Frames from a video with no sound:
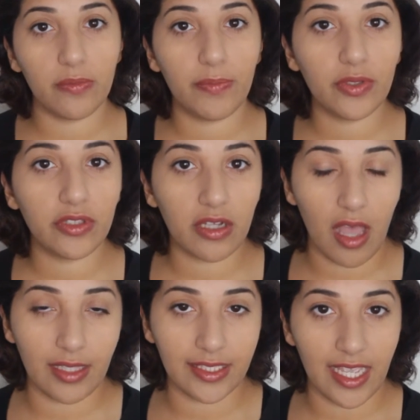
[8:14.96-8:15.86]
build the
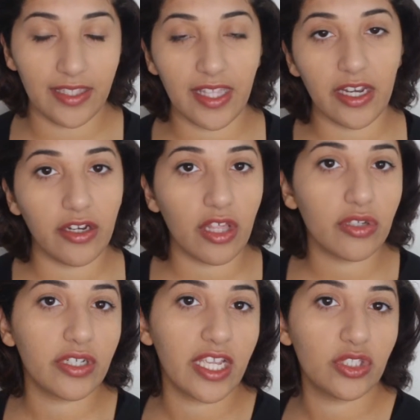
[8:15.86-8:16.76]
content, and then
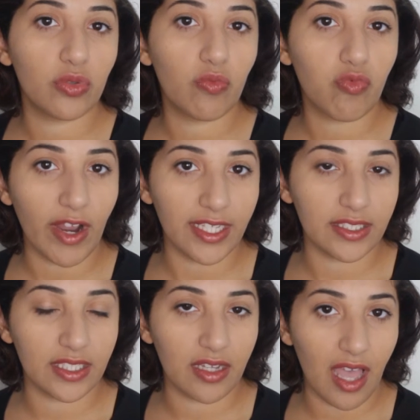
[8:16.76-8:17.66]
another day to
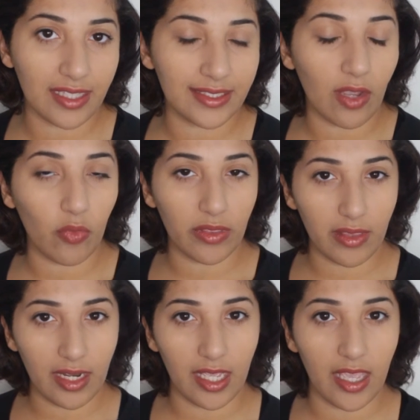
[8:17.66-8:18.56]
write the content
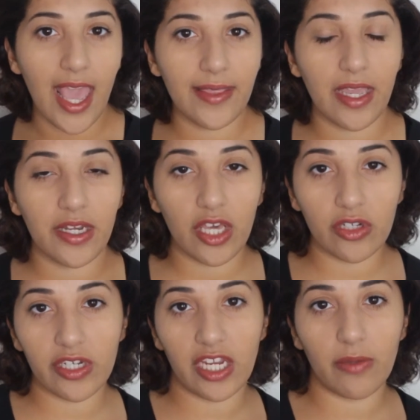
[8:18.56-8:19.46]
within it, and then
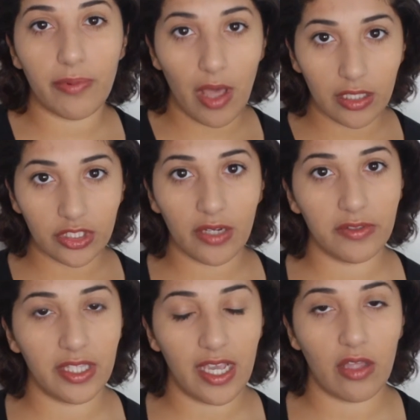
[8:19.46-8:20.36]
another day to polish
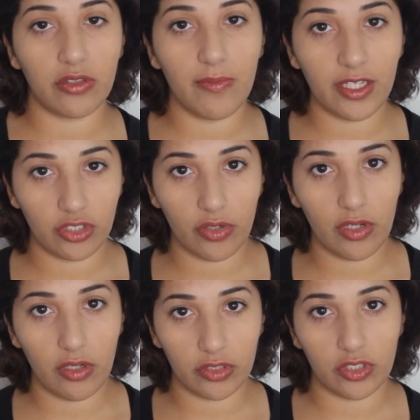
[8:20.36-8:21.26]
everything out to make sure
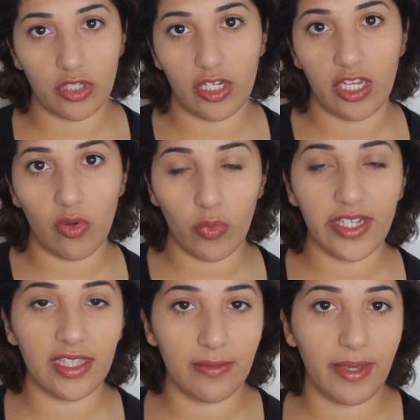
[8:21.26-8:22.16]
it looks good in a
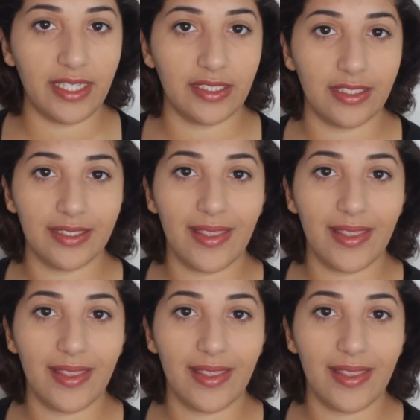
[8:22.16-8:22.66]
weekly basis.